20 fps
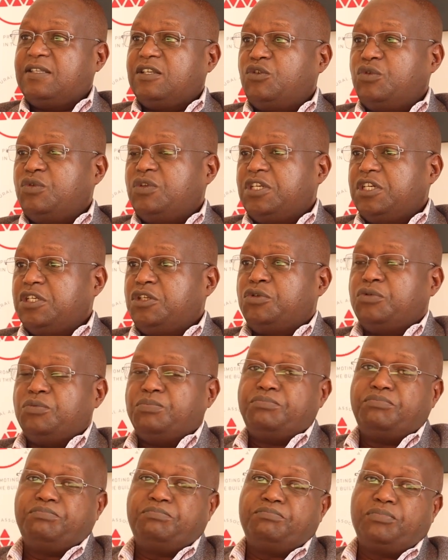thing you need to
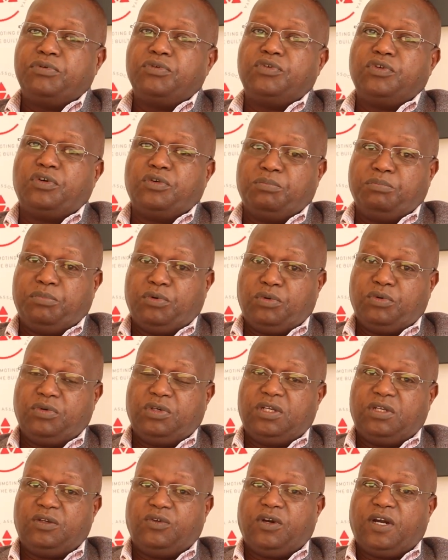put on
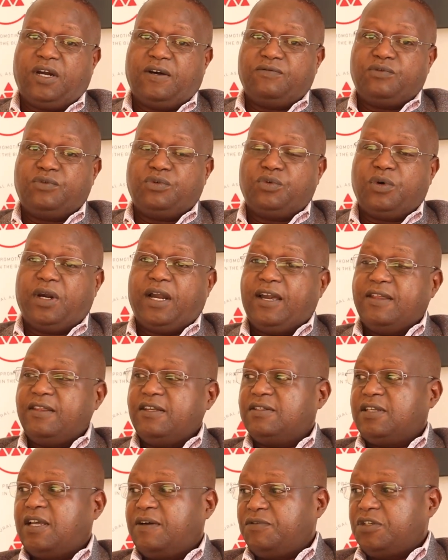board, you have to hire the
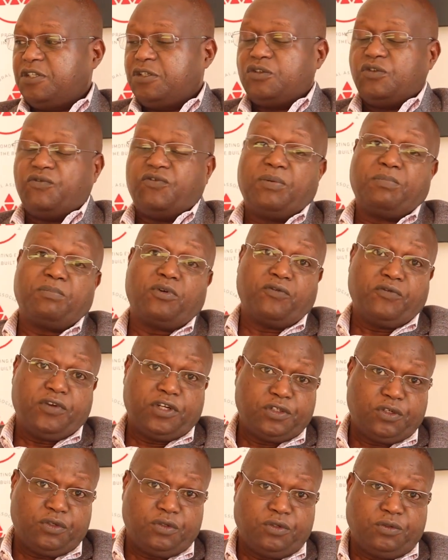services of a
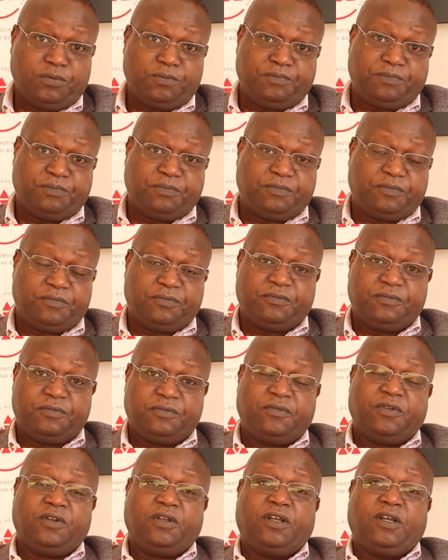professional.
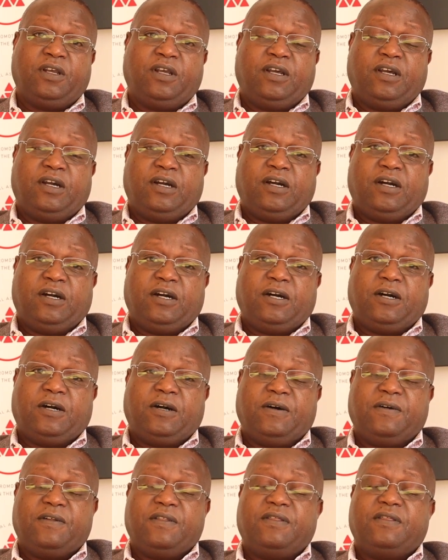
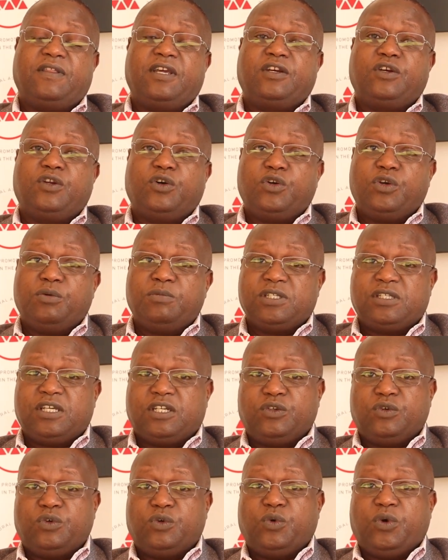The documents
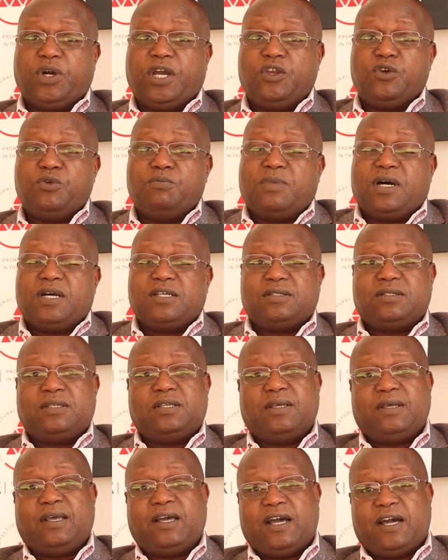that you require, you must
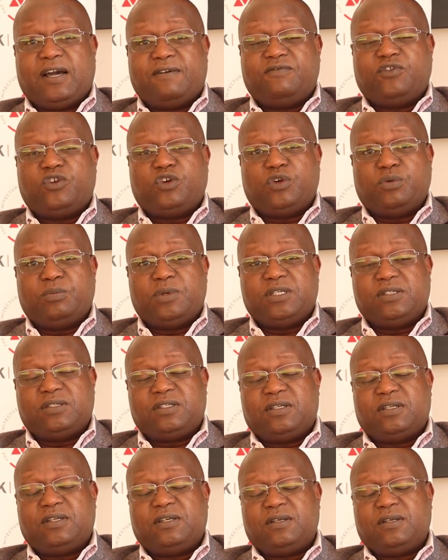have documents